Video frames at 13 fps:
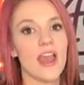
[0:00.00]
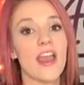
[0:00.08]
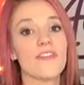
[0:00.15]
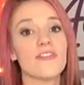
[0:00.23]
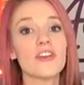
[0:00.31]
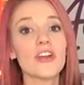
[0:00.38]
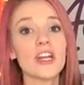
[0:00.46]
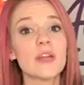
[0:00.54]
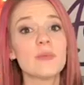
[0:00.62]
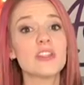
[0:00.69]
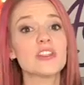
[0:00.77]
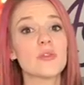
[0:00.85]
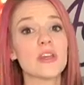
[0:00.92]
If you're going to
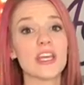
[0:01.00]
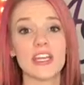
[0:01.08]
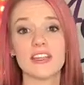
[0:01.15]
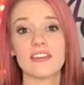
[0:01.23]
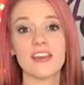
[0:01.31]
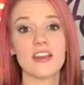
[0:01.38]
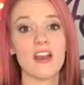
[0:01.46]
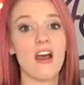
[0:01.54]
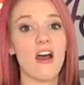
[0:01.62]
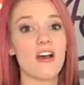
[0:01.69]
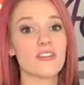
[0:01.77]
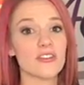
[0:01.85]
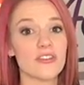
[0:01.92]
be doing anything
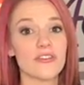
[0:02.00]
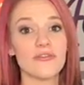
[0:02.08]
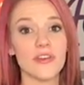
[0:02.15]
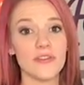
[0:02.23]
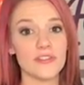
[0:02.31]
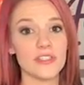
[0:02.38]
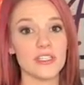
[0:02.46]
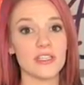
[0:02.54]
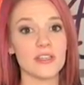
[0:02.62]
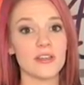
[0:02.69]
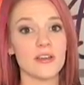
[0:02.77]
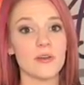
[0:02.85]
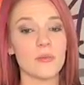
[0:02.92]
under
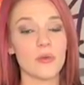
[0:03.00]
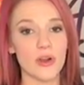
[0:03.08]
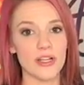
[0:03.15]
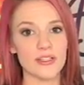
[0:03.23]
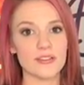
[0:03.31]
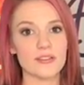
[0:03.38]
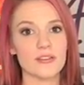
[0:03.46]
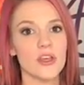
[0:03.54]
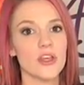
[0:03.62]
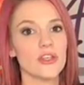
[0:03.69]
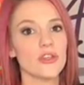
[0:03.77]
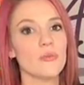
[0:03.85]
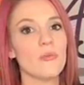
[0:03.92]
50 prints,
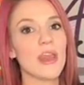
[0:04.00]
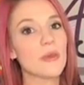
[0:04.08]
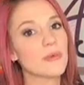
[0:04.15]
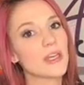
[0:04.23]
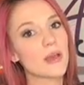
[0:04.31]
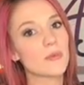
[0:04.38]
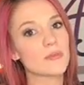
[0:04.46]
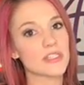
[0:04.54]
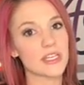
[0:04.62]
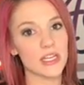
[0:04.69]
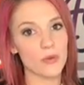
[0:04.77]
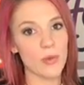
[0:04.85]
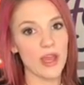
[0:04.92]
you may be able to
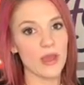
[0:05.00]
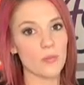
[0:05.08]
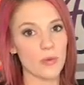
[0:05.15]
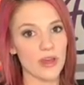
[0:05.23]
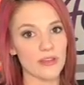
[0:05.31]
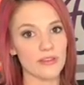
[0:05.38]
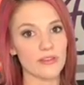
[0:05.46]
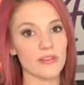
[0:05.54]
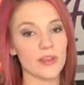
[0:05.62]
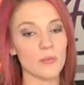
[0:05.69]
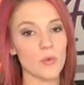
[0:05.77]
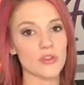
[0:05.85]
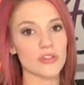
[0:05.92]
get away with the
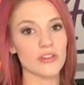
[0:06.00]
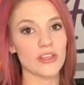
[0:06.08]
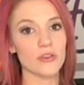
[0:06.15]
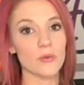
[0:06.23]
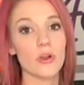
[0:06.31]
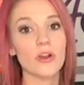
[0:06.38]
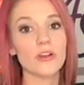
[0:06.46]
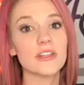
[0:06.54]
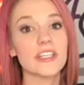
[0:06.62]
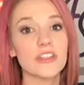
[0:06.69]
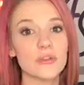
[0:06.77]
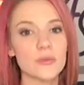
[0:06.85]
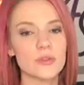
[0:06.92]
emulsion that you currently
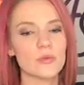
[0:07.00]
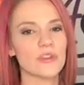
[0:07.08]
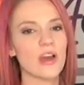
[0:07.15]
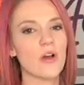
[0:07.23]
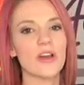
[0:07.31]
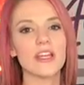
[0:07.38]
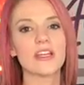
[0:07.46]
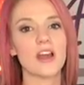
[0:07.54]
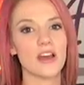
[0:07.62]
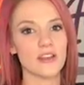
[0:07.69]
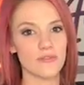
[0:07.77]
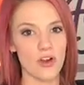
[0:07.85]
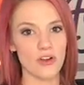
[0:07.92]
use without any
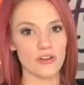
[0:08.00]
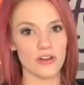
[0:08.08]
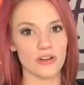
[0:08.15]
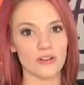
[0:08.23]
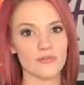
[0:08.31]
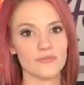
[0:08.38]
kind of hardener.